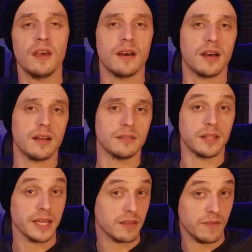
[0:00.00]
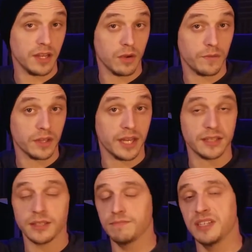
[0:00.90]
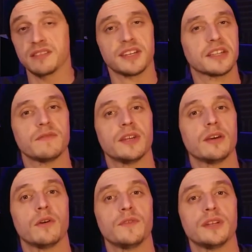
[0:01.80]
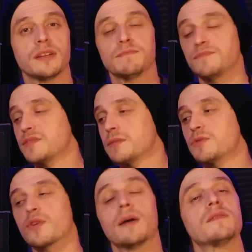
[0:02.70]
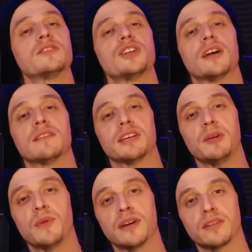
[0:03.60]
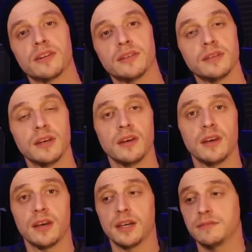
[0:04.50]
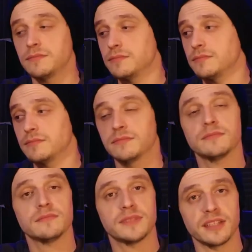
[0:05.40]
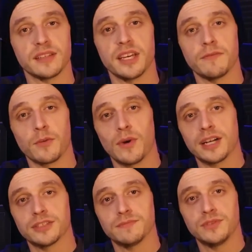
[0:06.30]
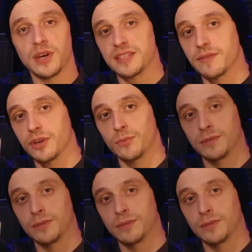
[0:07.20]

Like the video if you liked it, dislike the video if you didn't, subscribe to the channel to keep on learning, and thanks again for watching. You guys have a good